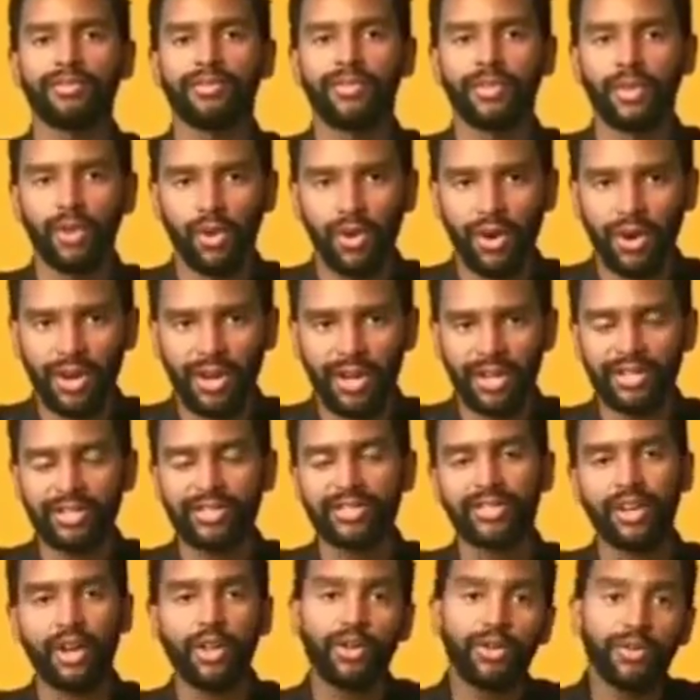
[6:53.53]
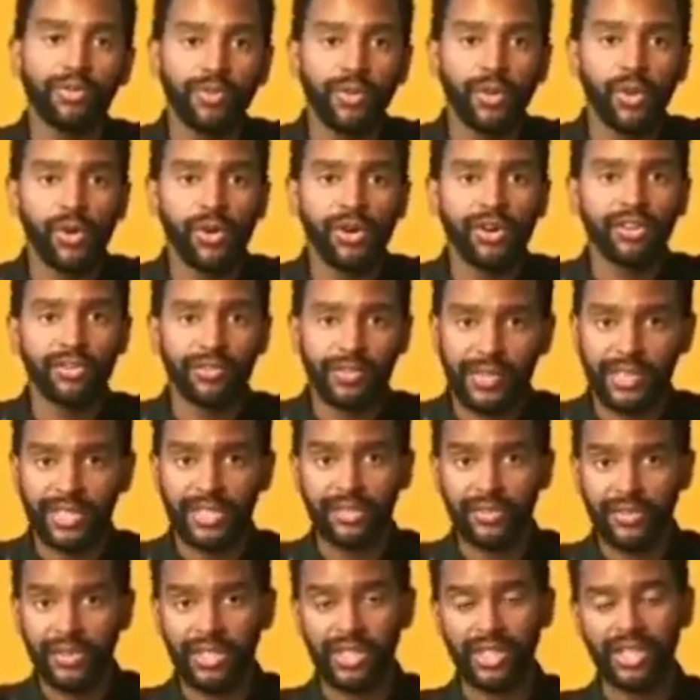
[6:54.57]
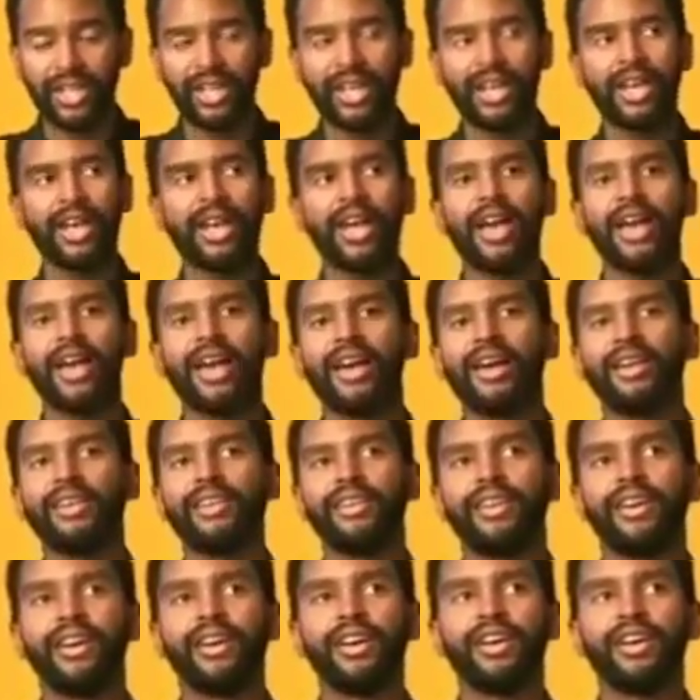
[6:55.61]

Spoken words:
Florida, southern Florida specifically. And,